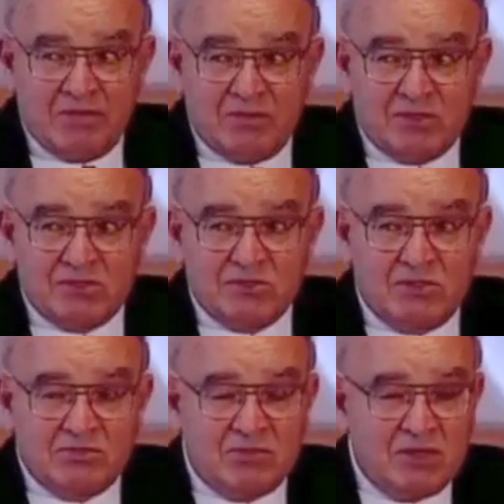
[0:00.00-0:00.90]
because
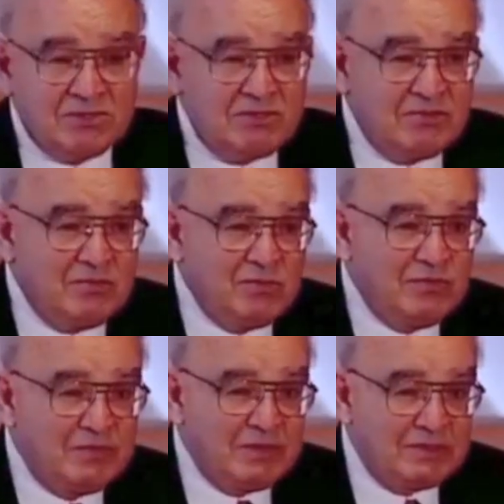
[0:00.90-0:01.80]
your muscle
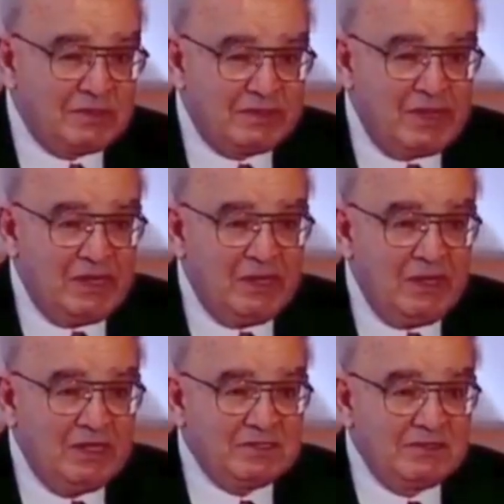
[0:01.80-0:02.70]
movement
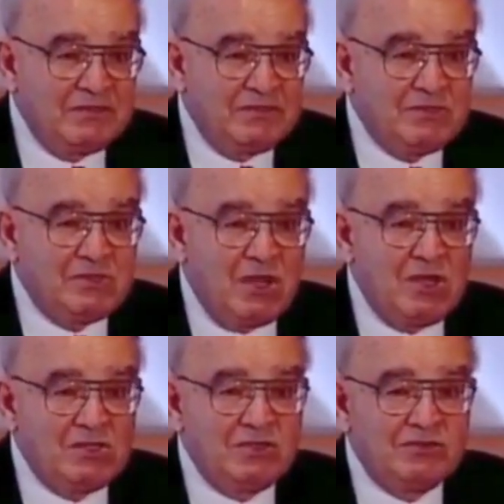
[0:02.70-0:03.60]
regulates the
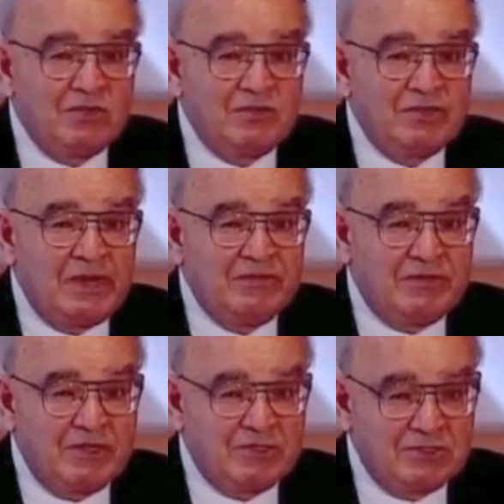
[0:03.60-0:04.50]
physiology of your brain
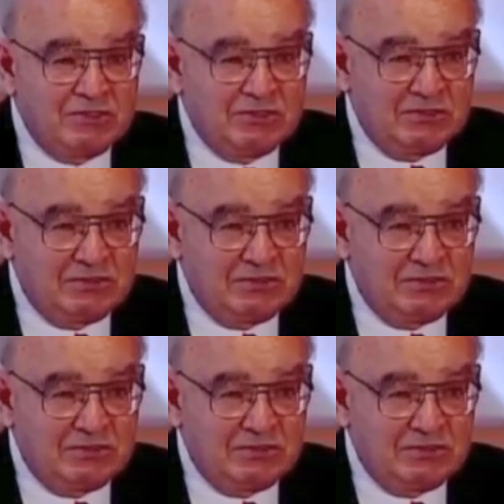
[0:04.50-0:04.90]
function.